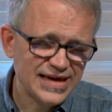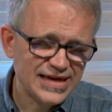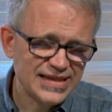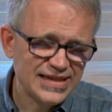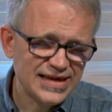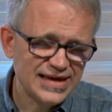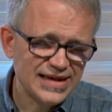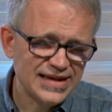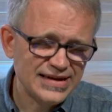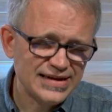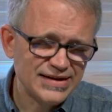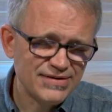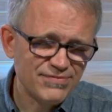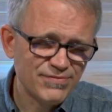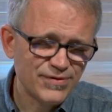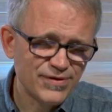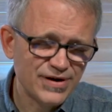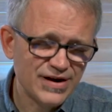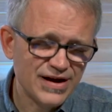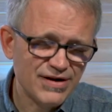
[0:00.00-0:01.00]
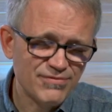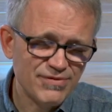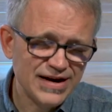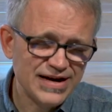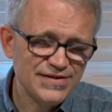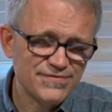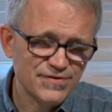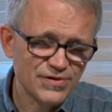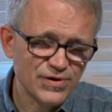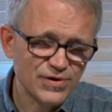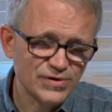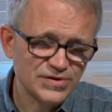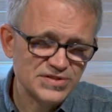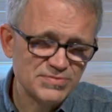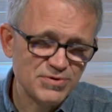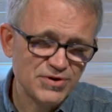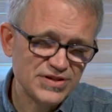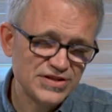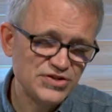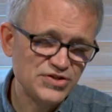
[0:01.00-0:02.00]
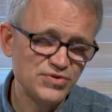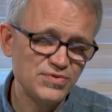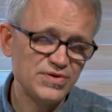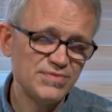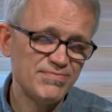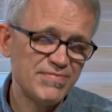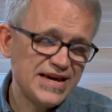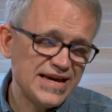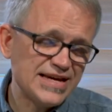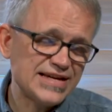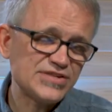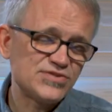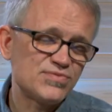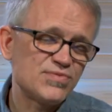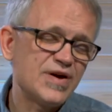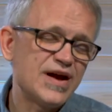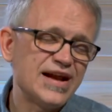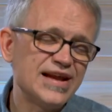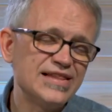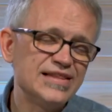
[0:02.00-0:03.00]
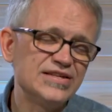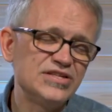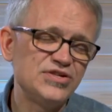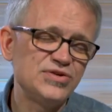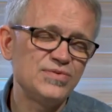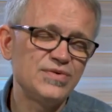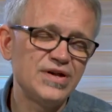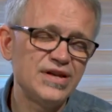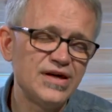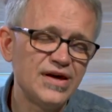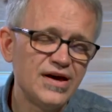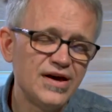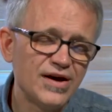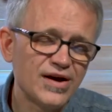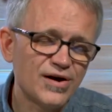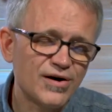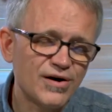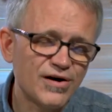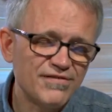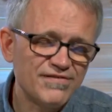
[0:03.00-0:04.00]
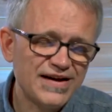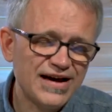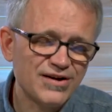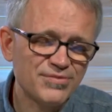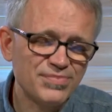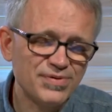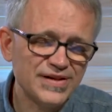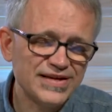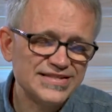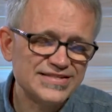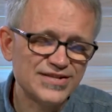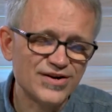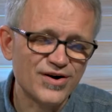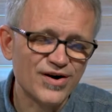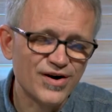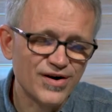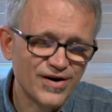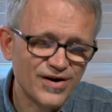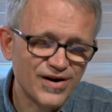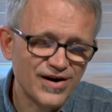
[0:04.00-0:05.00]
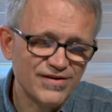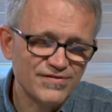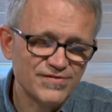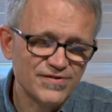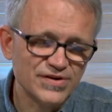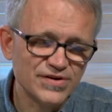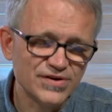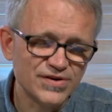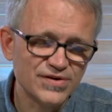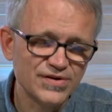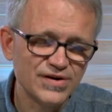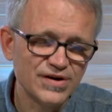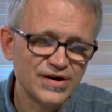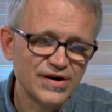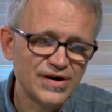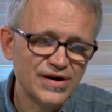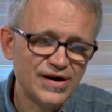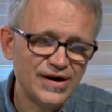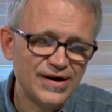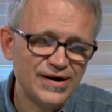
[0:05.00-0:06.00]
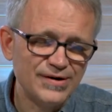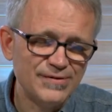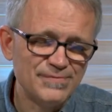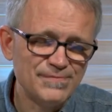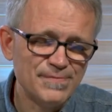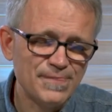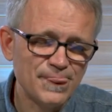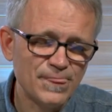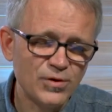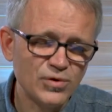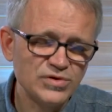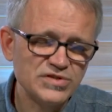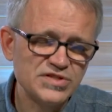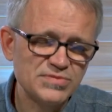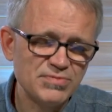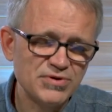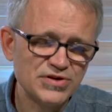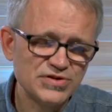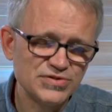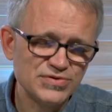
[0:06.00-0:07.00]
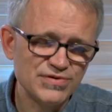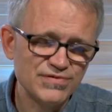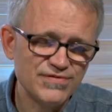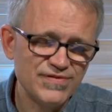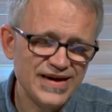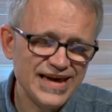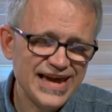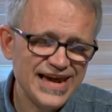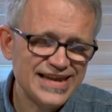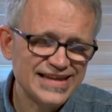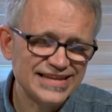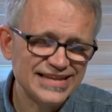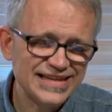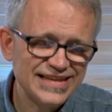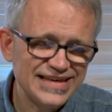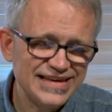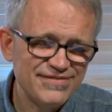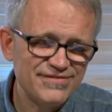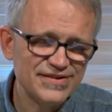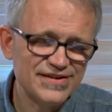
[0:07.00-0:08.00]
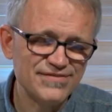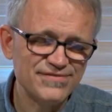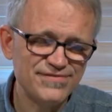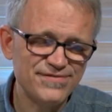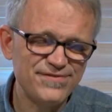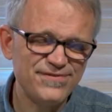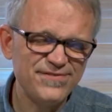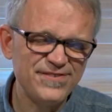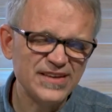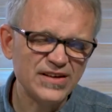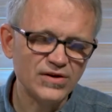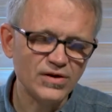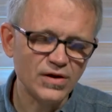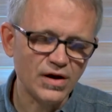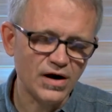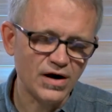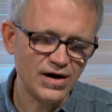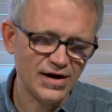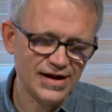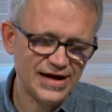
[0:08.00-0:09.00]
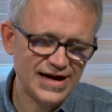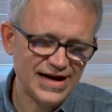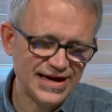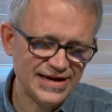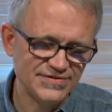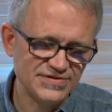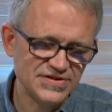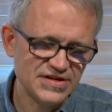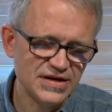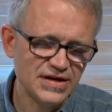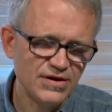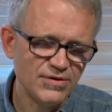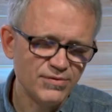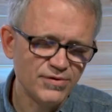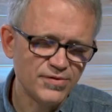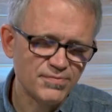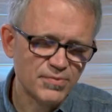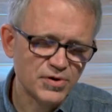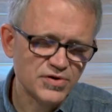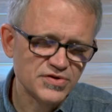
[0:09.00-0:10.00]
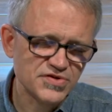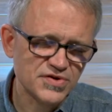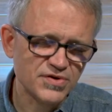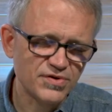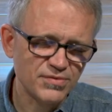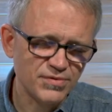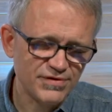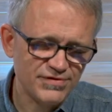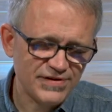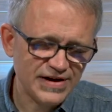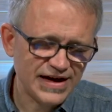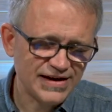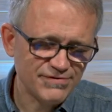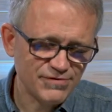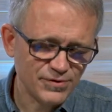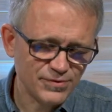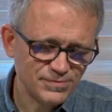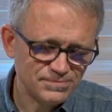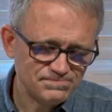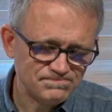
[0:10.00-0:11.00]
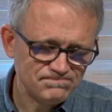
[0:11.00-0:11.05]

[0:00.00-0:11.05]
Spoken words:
that if we're not ready for the Holy Spirit, that you would make us ready, that you would carve out a place in our heart for your Holy Spirit to invade and live and fill our lives with personal revival.